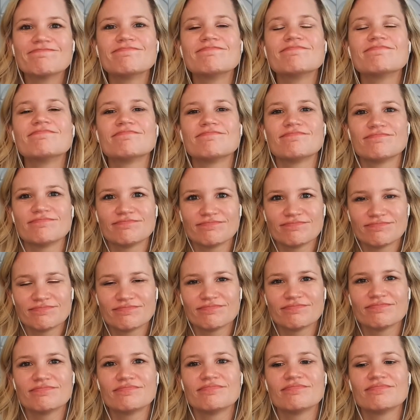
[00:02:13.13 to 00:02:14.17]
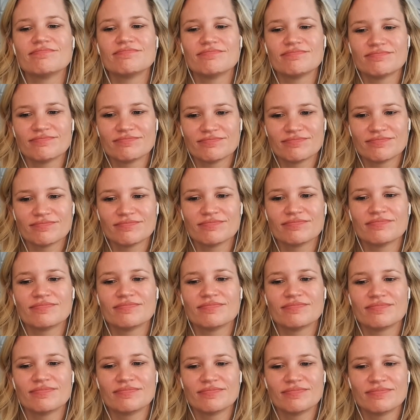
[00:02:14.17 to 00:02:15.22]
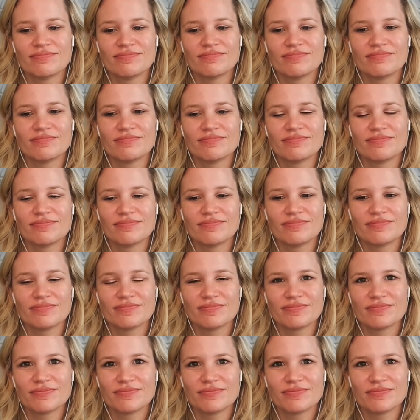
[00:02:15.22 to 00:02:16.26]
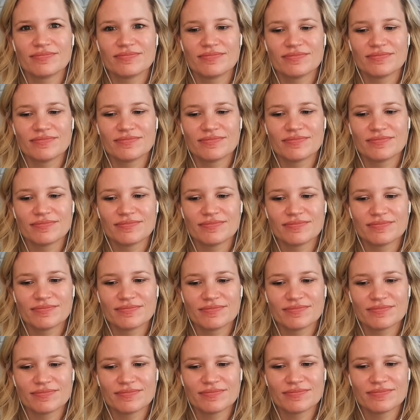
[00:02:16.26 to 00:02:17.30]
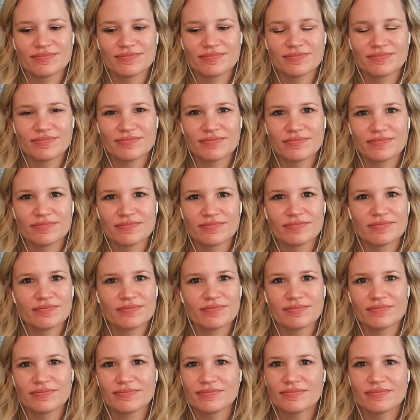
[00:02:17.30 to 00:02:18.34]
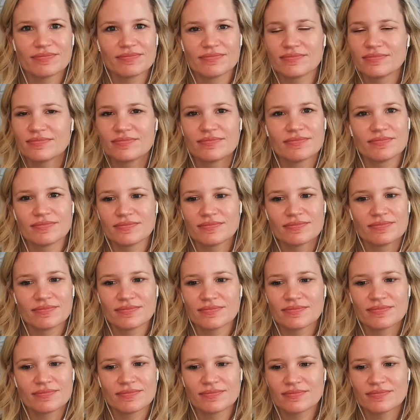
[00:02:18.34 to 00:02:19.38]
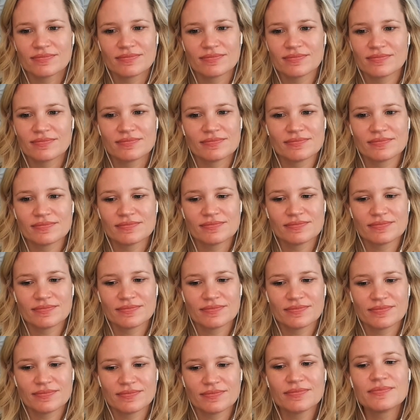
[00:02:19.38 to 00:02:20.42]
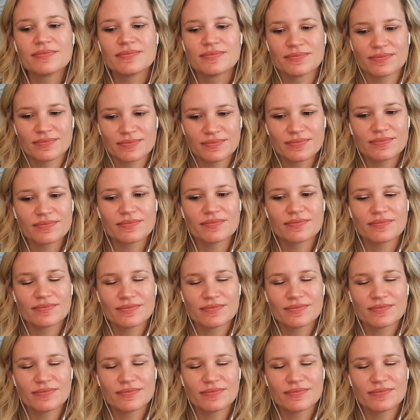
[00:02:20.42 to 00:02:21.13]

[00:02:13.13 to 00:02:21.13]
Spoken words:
[no speech]